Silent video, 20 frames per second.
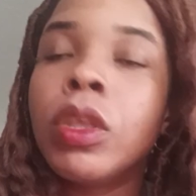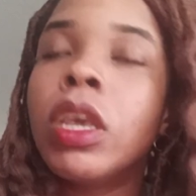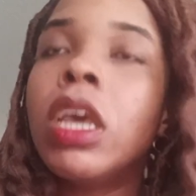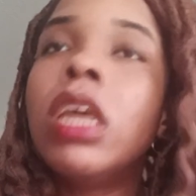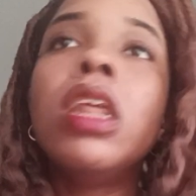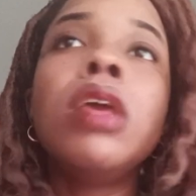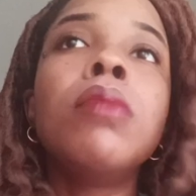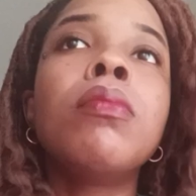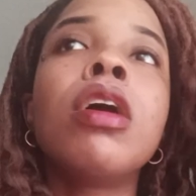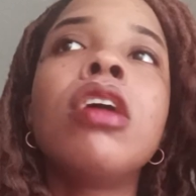
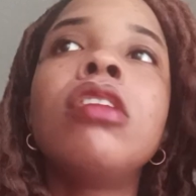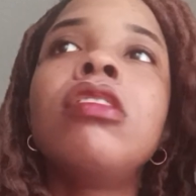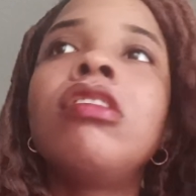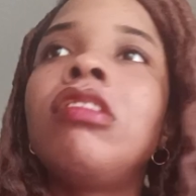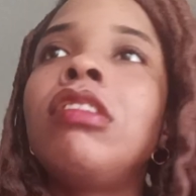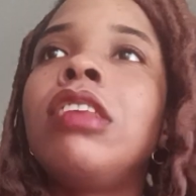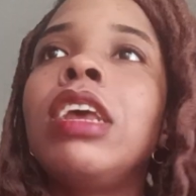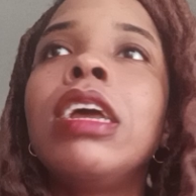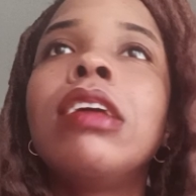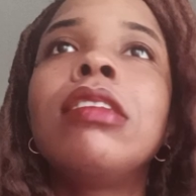An
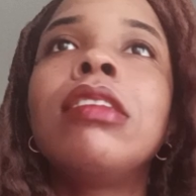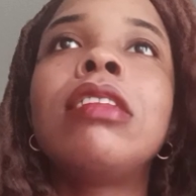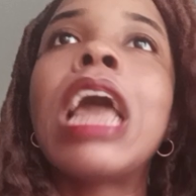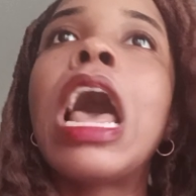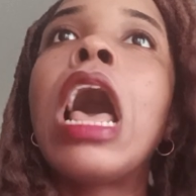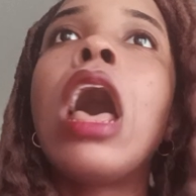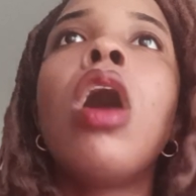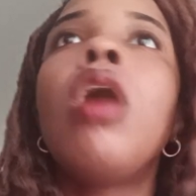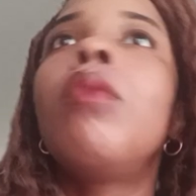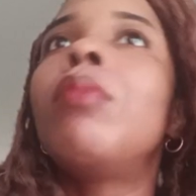emergency is
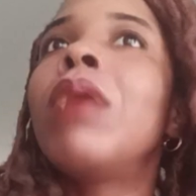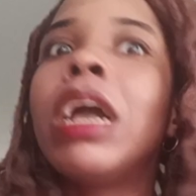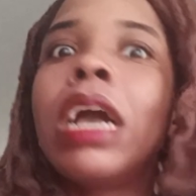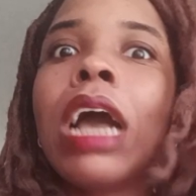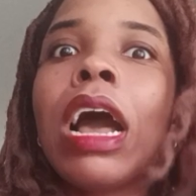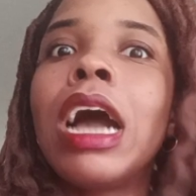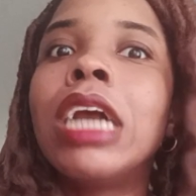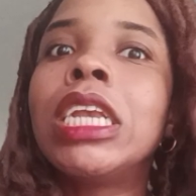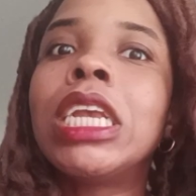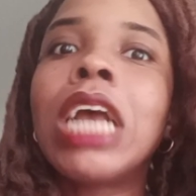not, oh my
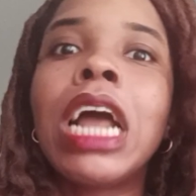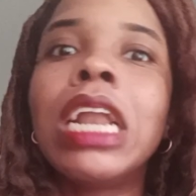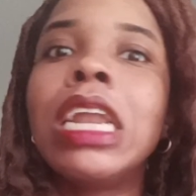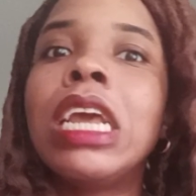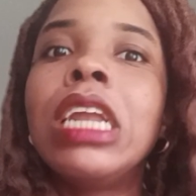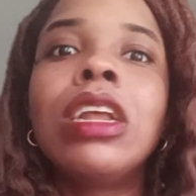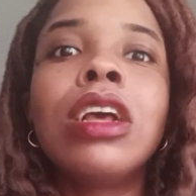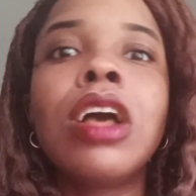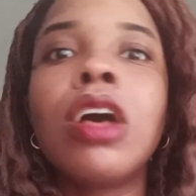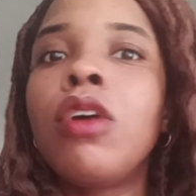gosh, I
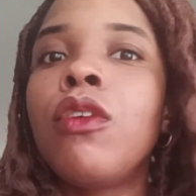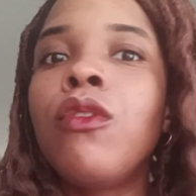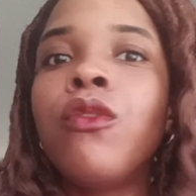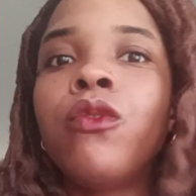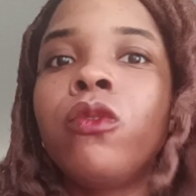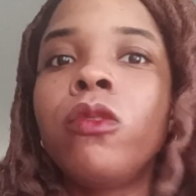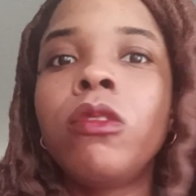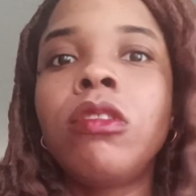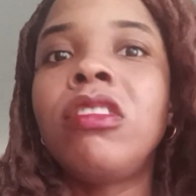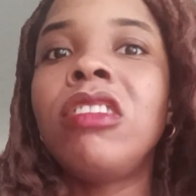need to go
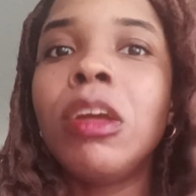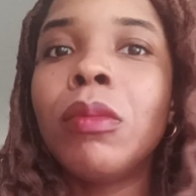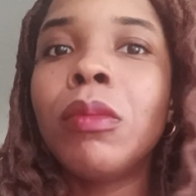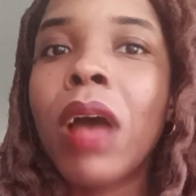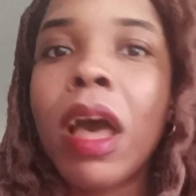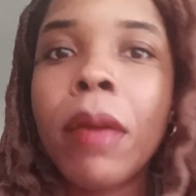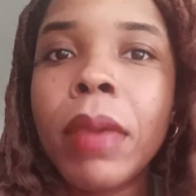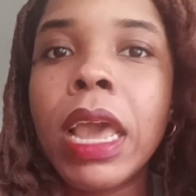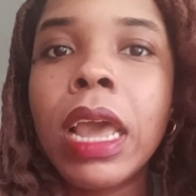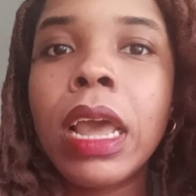see
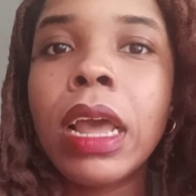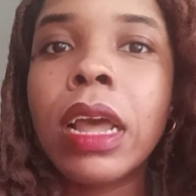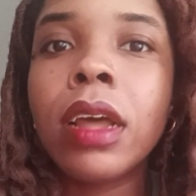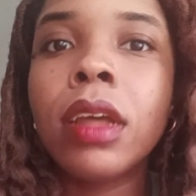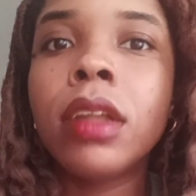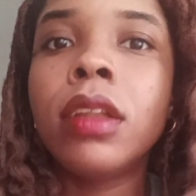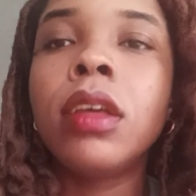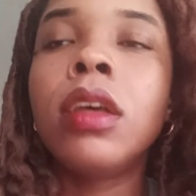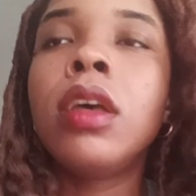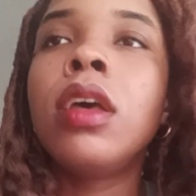my
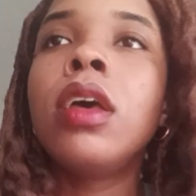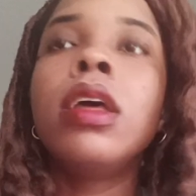man.